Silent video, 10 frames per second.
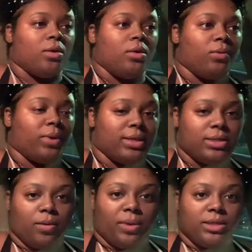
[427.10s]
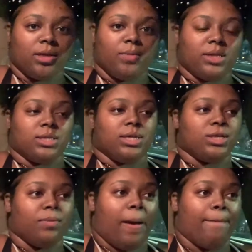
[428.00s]
When I tell you my stomach is
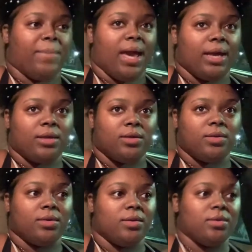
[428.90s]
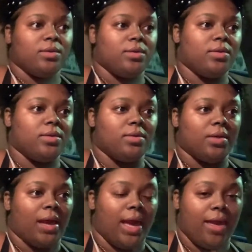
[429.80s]
touching my back,
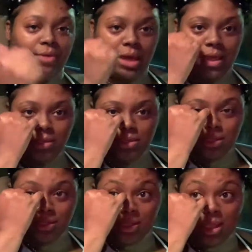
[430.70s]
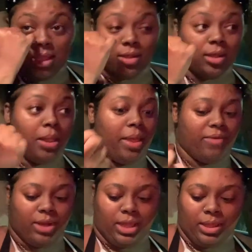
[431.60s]
I haven't ate since like
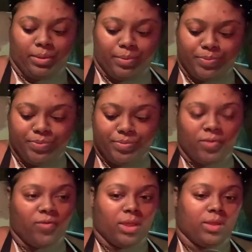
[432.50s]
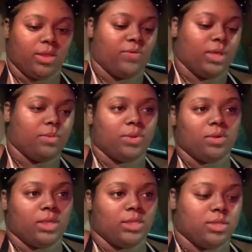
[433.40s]
11 a.m. Fuck, I forgot to put on
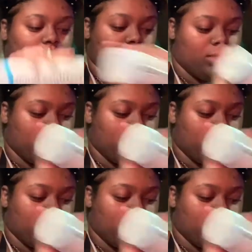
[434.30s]
hand sanitizer.